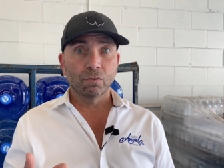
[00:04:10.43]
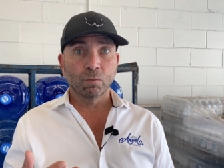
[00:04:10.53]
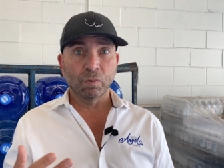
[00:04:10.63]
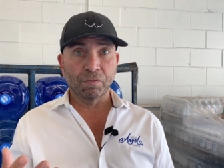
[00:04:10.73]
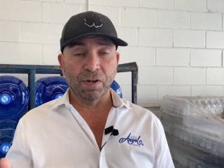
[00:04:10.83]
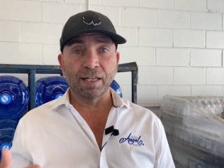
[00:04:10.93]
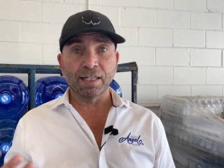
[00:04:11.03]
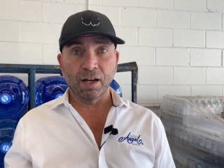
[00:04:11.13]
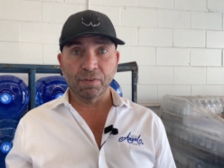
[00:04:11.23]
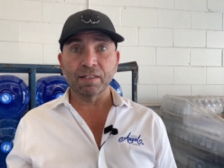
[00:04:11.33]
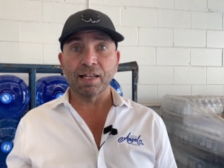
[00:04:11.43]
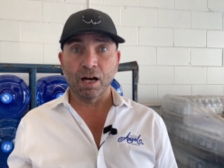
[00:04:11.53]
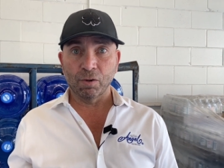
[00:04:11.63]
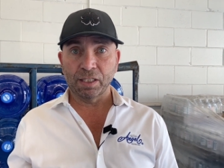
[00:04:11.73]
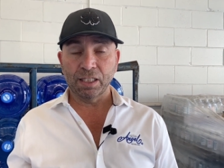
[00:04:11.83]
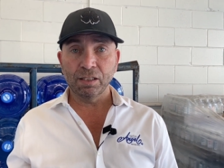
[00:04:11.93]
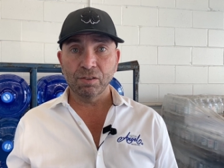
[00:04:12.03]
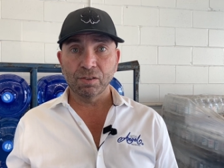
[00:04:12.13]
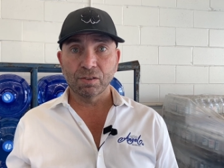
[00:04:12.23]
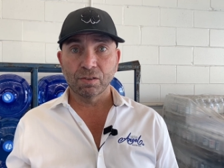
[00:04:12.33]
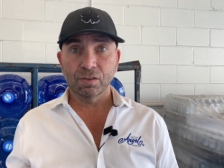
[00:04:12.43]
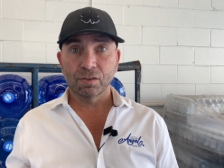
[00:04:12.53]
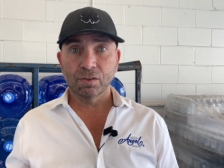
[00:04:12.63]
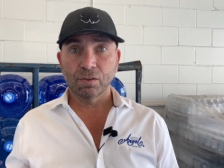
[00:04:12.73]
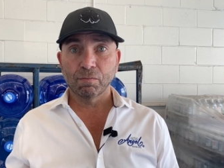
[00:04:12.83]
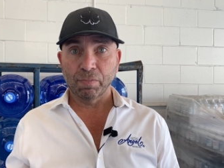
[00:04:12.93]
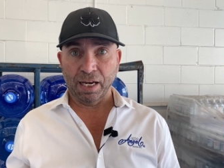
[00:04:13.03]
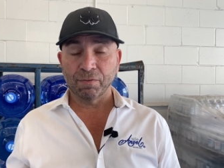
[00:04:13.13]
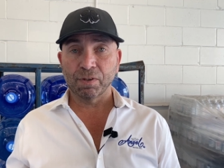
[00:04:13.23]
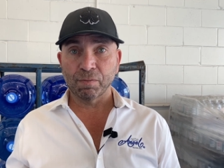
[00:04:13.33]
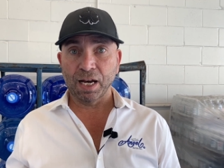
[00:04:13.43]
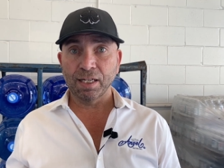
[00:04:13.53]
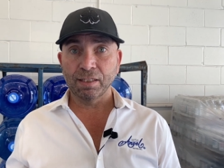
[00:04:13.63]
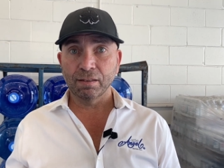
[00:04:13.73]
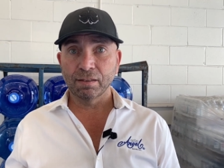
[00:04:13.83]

we find out that now it is bad for the body.